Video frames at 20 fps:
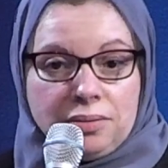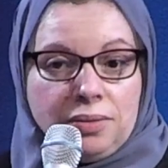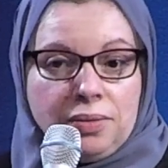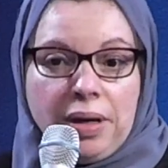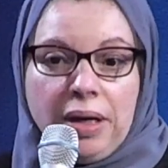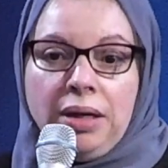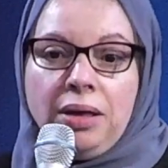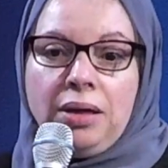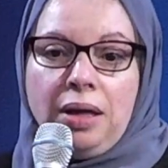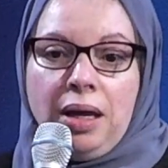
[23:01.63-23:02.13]

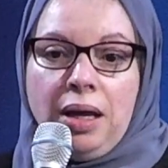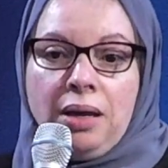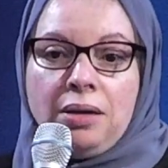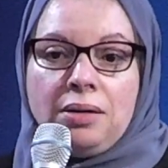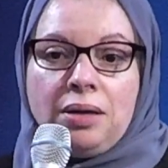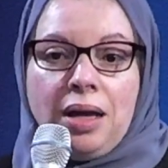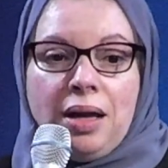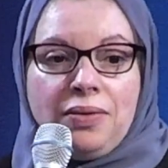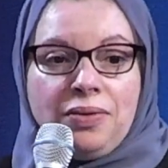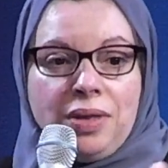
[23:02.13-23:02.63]
right?
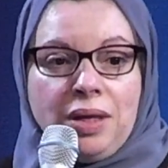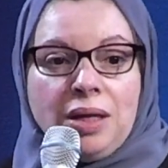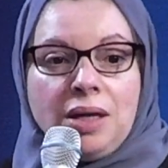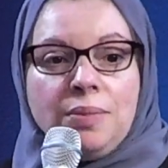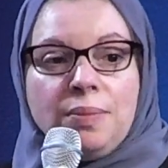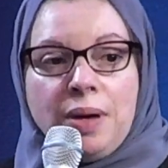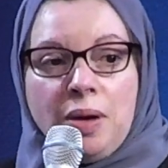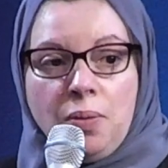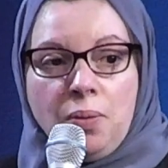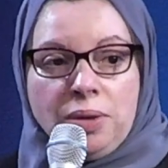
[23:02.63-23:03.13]
And think
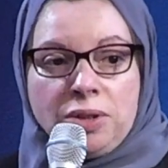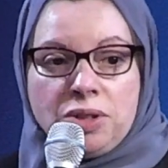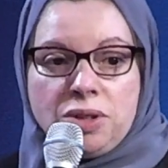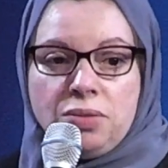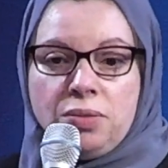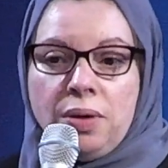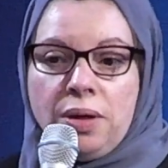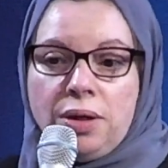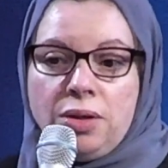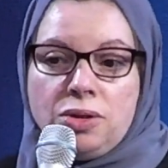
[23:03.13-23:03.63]
about what you
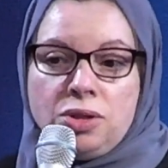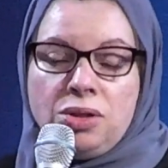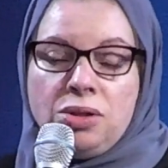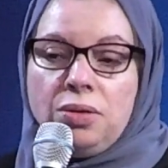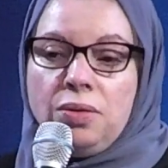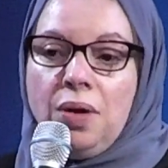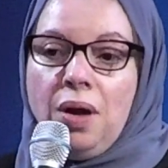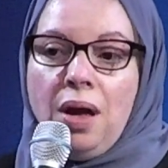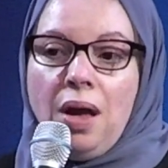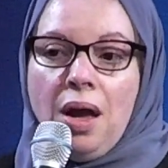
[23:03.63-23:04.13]
want to do.